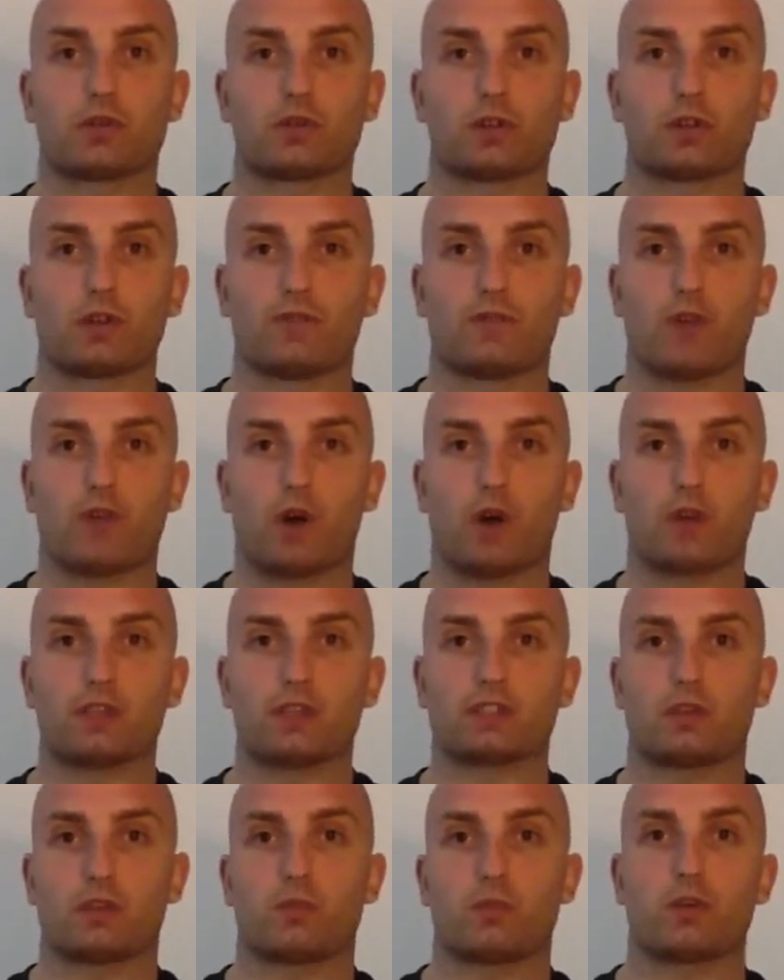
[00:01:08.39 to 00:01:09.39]
really follow
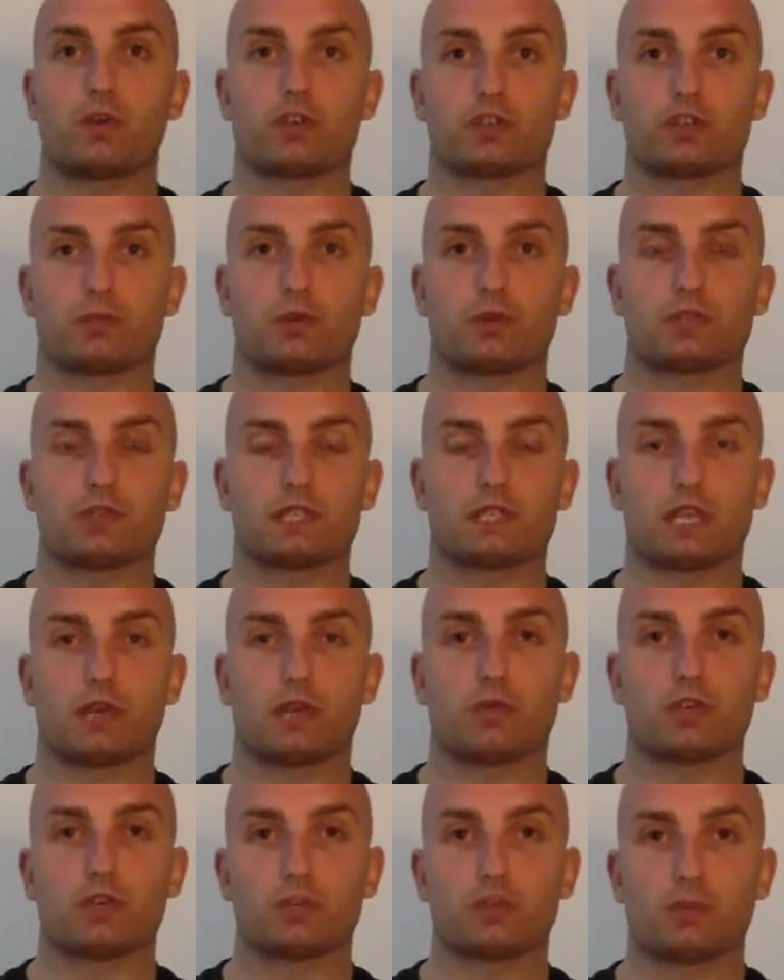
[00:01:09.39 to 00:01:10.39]
this on when you're supposed to take
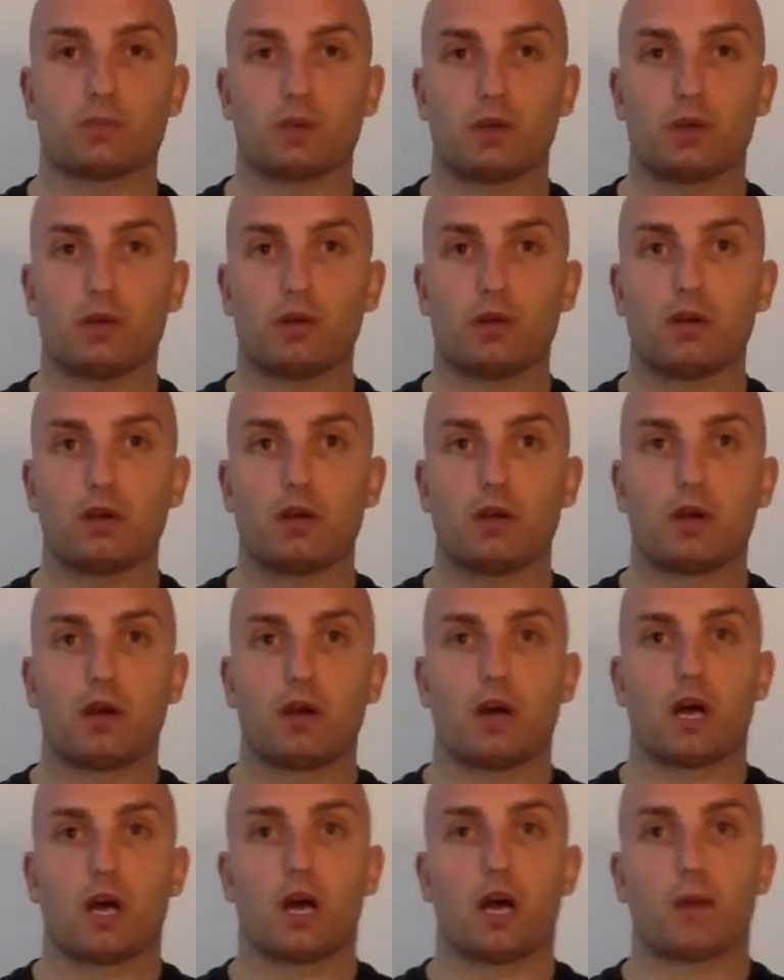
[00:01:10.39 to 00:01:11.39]
which pill,
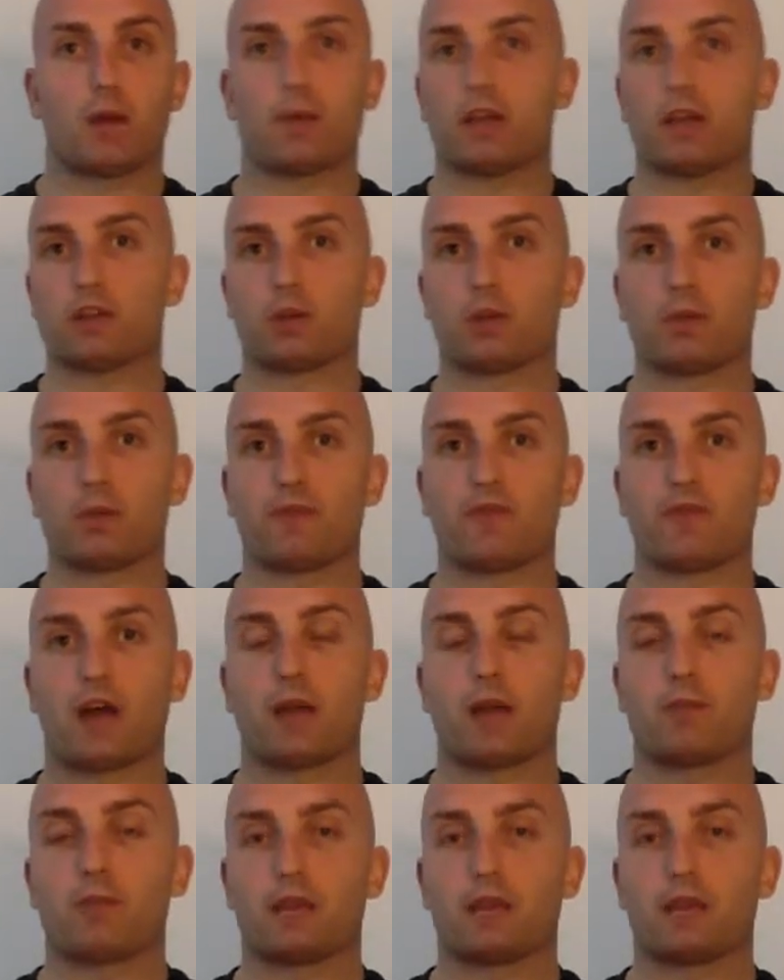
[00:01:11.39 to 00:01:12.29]
and you'll be fine.